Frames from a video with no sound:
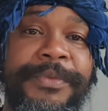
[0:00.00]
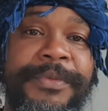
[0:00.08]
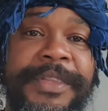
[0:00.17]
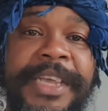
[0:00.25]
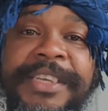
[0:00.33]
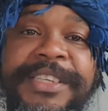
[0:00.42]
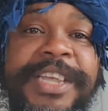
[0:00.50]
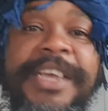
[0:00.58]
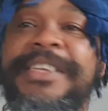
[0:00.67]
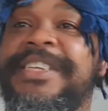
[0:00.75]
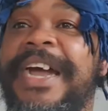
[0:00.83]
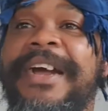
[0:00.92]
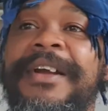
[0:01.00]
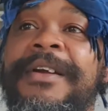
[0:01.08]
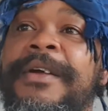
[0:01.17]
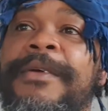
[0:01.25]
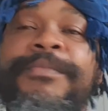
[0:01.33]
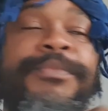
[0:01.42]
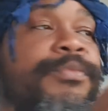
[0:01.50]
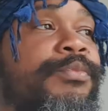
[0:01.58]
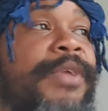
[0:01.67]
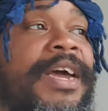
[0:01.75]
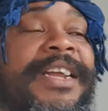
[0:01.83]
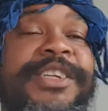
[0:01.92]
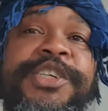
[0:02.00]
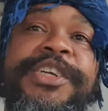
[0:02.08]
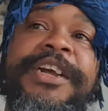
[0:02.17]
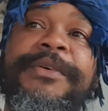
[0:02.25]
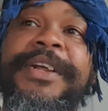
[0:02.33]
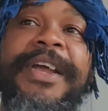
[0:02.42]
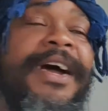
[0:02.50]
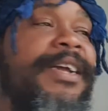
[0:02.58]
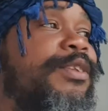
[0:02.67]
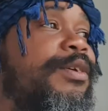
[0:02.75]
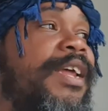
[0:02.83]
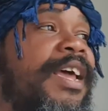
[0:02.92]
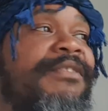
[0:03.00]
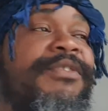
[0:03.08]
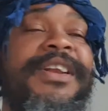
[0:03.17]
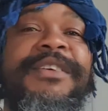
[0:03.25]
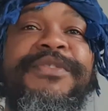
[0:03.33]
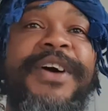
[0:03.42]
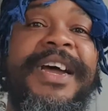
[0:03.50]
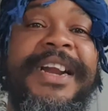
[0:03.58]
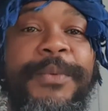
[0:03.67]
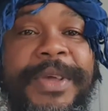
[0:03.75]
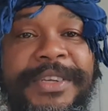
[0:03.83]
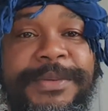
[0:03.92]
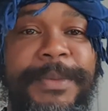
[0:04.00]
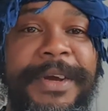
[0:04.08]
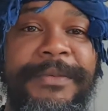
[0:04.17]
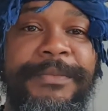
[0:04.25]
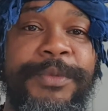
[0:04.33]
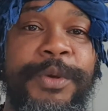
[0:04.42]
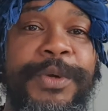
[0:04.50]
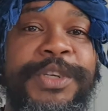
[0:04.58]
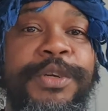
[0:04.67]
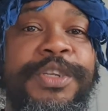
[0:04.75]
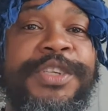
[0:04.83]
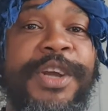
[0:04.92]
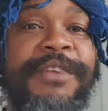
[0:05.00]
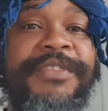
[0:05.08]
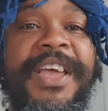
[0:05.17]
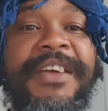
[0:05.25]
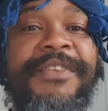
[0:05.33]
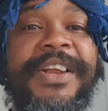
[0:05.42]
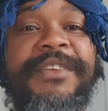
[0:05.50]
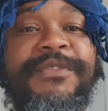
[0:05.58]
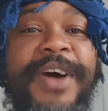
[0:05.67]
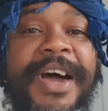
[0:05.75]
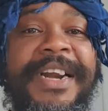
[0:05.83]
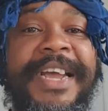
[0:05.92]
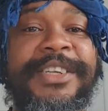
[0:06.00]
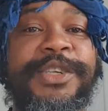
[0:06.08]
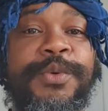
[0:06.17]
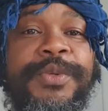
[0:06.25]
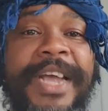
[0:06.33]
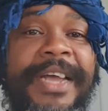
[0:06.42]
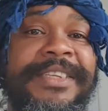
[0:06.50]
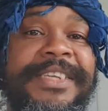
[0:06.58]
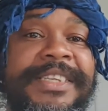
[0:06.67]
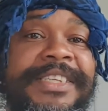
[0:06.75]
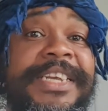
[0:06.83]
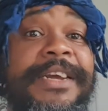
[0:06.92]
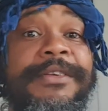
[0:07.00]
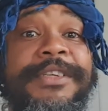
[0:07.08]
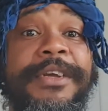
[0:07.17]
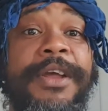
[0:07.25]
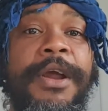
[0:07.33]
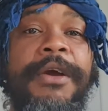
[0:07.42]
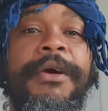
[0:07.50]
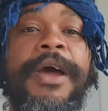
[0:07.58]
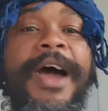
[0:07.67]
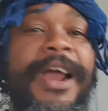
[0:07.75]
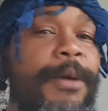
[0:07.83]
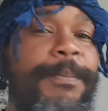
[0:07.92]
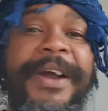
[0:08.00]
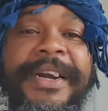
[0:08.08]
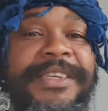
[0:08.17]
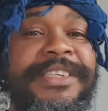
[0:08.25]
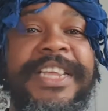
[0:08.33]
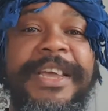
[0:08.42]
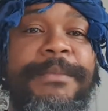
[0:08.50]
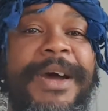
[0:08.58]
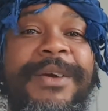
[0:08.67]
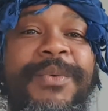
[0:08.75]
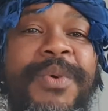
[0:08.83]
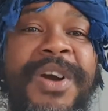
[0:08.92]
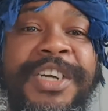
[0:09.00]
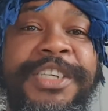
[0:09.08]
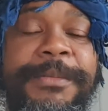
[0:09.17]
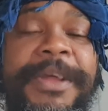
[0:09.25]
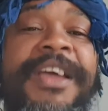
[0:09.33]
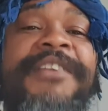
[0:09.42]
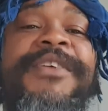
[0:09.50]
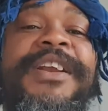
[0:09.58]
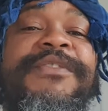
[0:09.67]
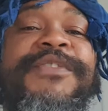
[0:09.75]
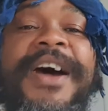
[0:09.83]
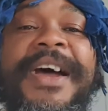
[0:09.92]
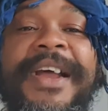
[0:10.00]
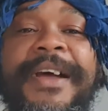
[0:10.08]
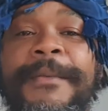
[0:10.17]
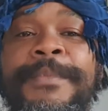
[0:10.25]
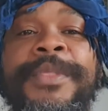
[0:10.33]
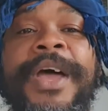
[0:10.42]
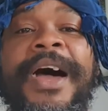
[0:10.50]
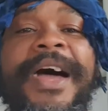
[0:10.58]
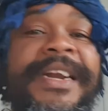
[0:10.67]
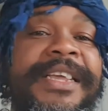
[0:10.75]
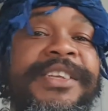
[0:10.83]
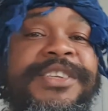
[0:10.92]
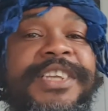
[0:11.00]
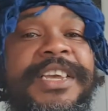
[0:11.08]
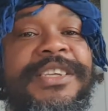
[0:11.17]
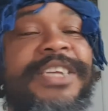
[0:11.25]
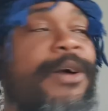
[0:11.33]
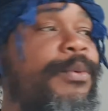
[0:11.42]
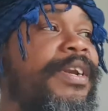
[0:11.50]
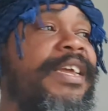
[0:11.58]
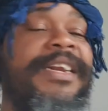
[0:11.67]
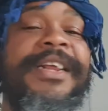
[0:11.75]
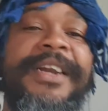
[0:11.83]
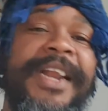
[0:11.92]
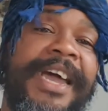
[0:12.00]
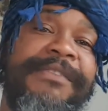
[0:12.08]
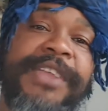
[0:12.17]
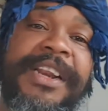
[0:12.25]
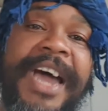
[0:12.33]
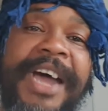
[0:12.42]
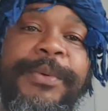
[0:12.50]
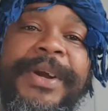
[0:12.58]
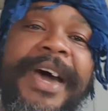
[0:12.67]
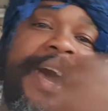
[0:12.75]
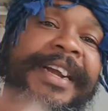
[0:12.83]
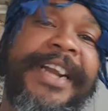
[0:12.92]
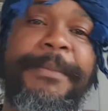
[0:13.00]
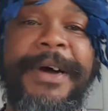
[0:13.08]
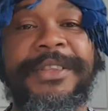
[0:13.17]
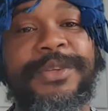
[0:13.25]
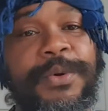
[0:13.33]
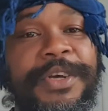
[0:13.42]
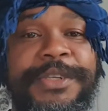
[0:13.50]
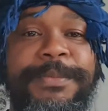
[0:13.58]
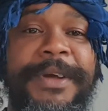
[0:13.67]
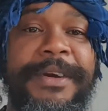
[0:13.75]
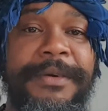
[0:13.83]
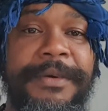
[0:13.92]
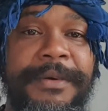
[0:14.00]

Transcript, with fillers: These things are contrary unto the Heavenly Father ways, man. We should serve the Heavenly Father in truth and sincerity. Call upon his name, man. Worship the Heavenly Father. All these things that we need in life, the Lord will add them unto us, man.